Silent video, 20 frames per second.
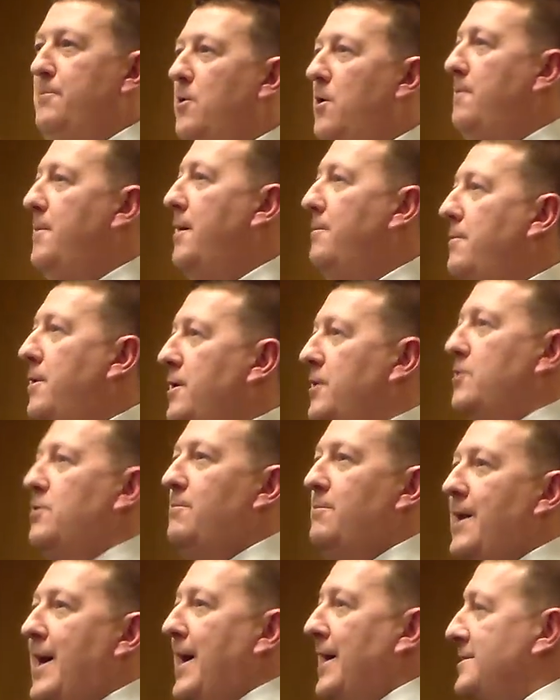All my money
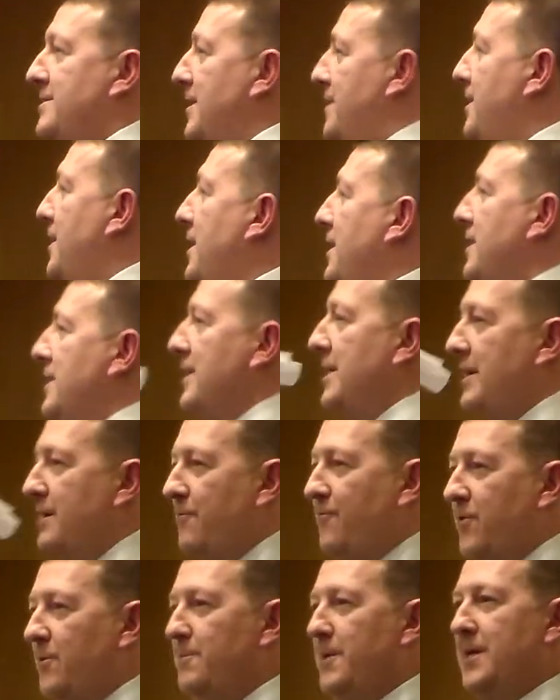on black. I said,
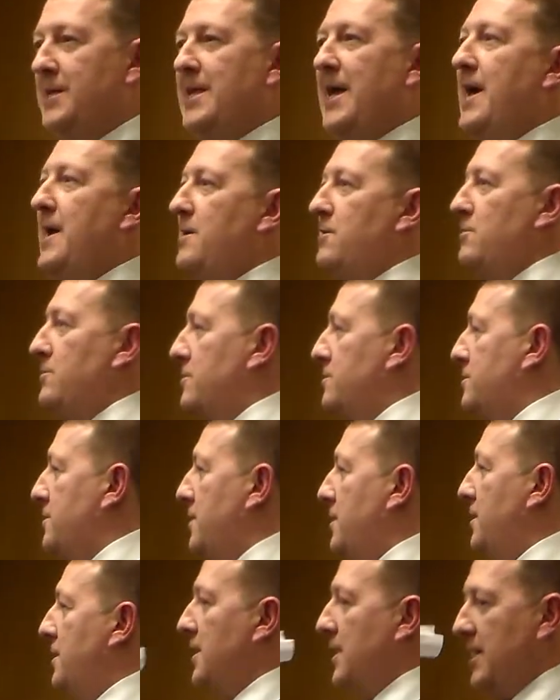Ephraim McDaniels,
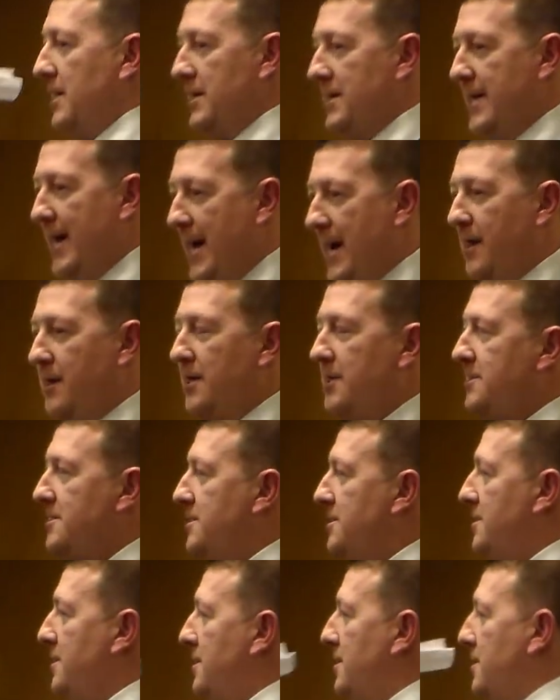
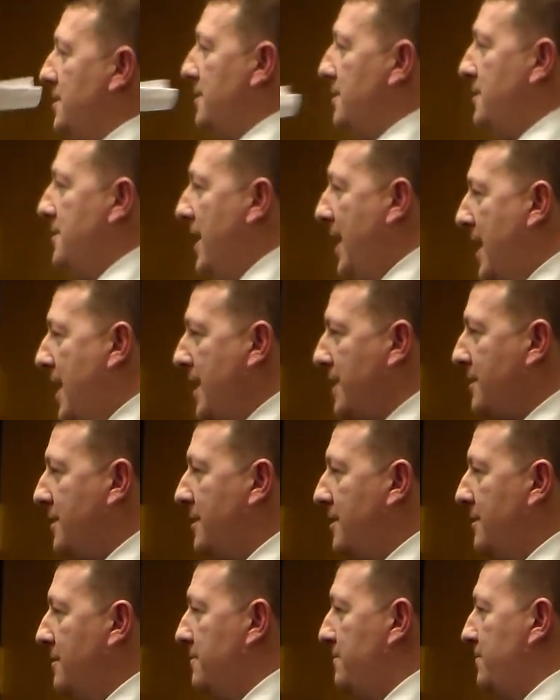Dallas, Doc,
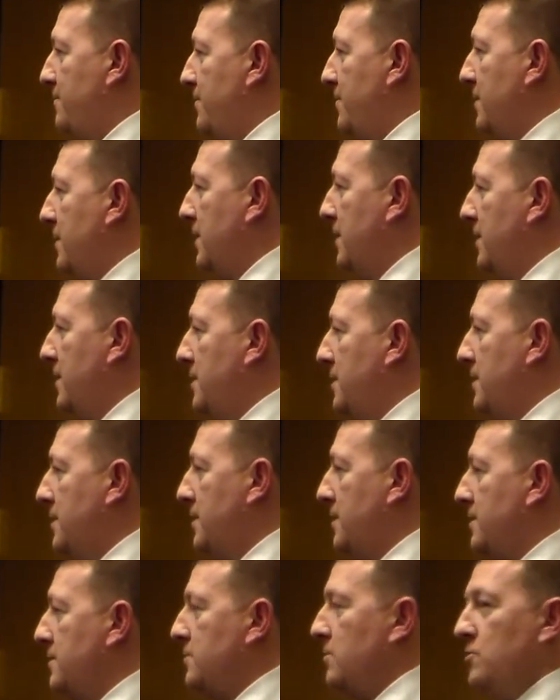
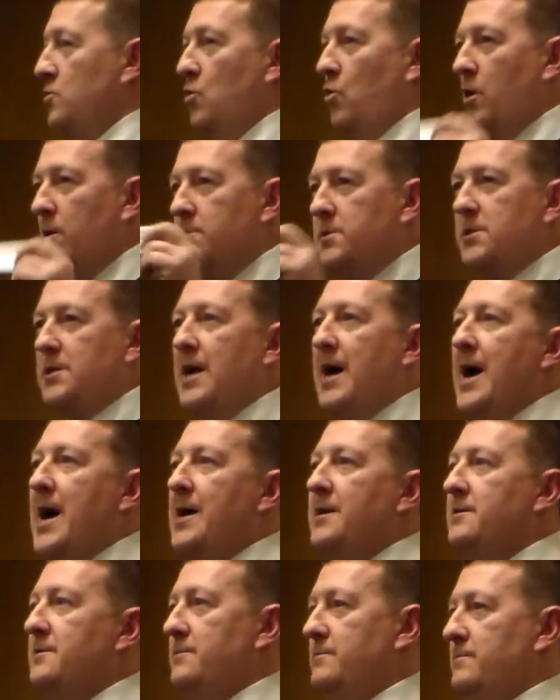Norm
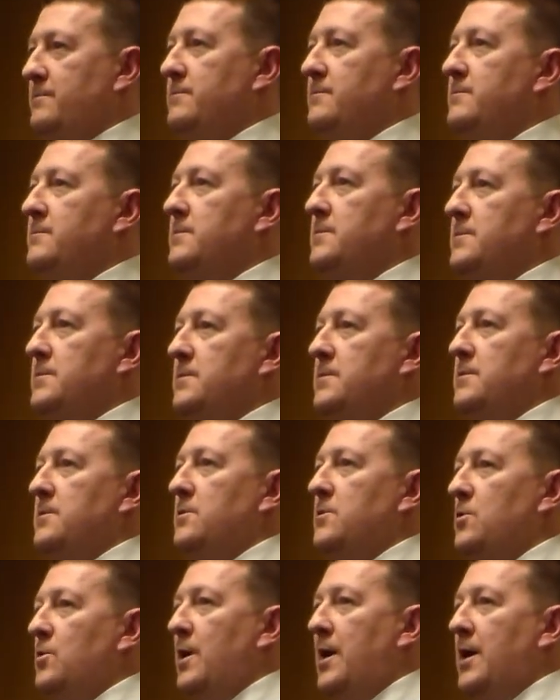Scott,
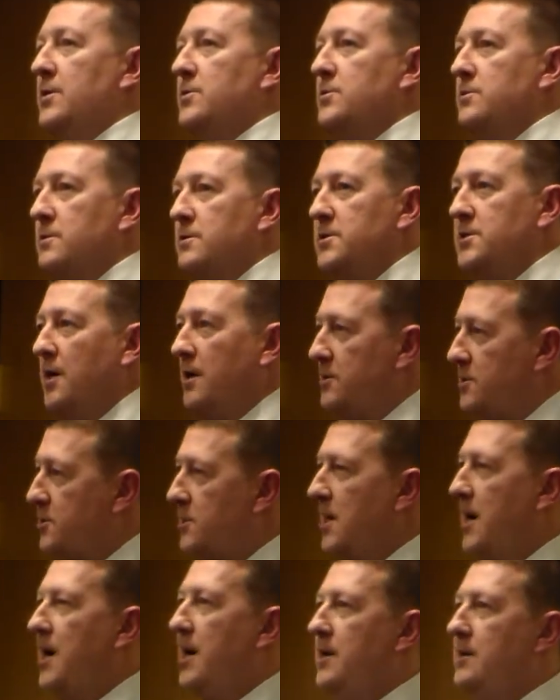who else?
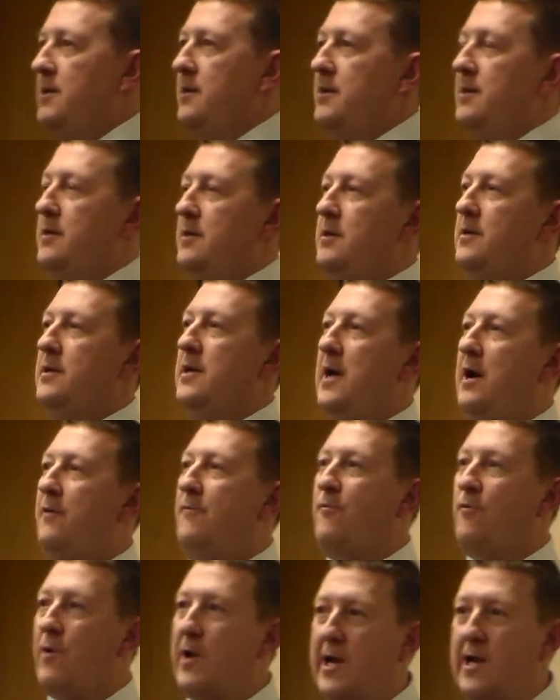Sunshine,
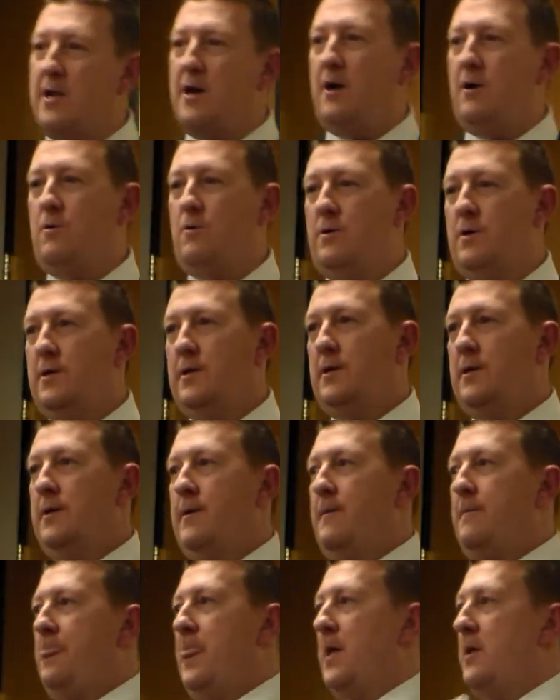Alfredo.
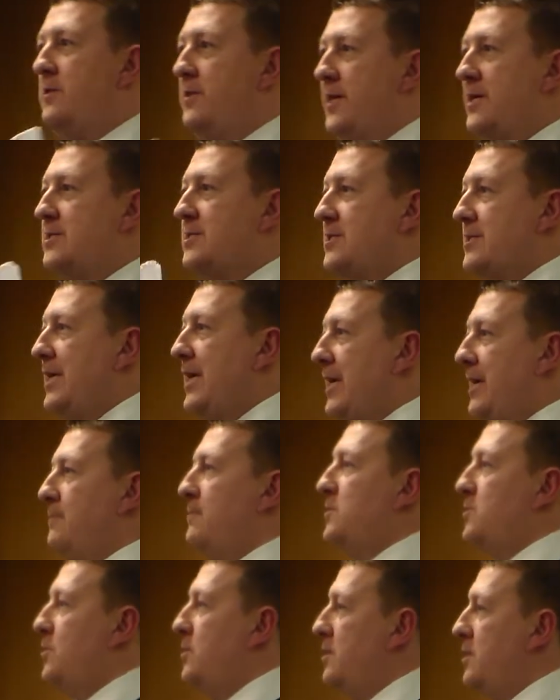This team
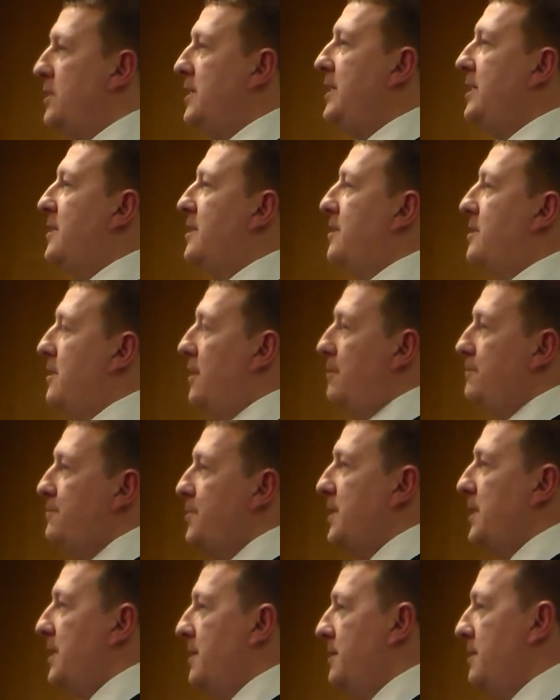is going to lead the
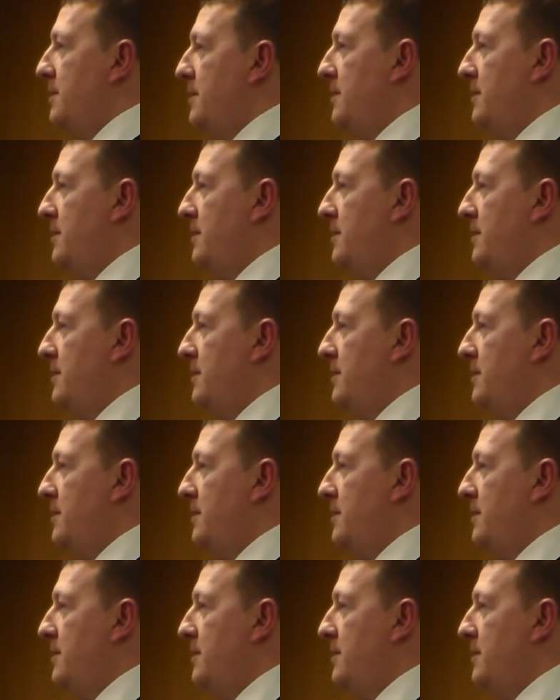company,